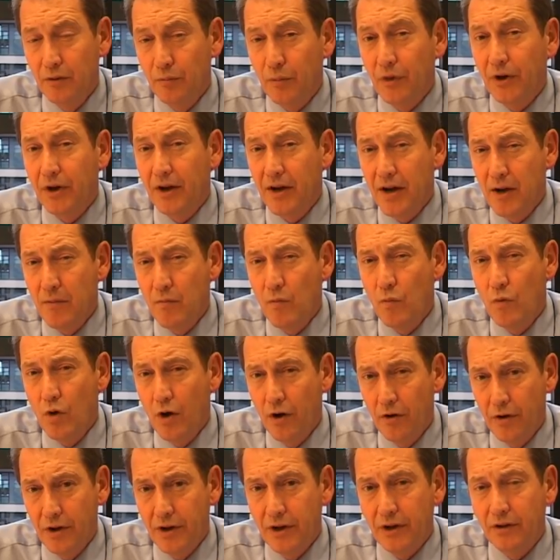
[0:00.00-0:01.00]
but I am
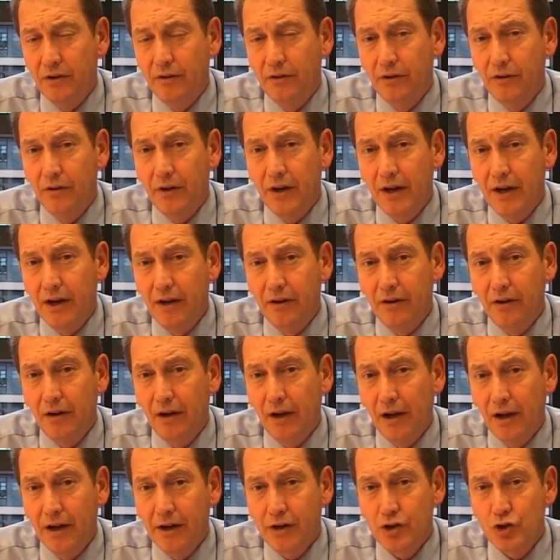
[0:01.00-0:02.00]
worried that they had an
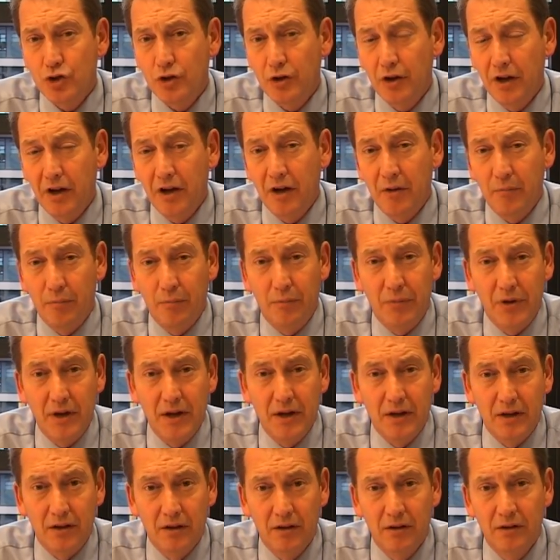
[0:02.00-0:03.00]
election
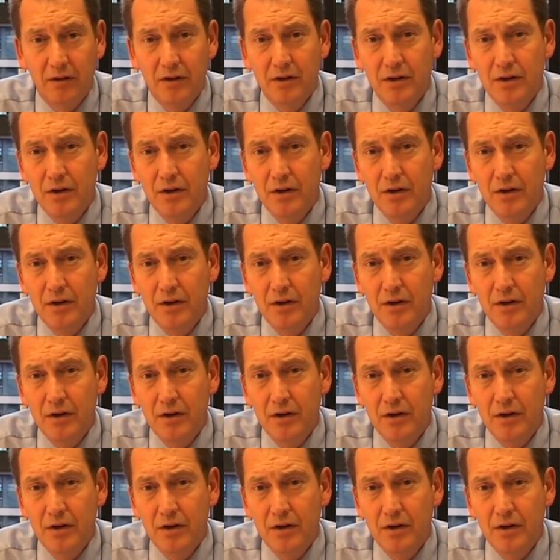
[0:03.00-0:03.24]
campaign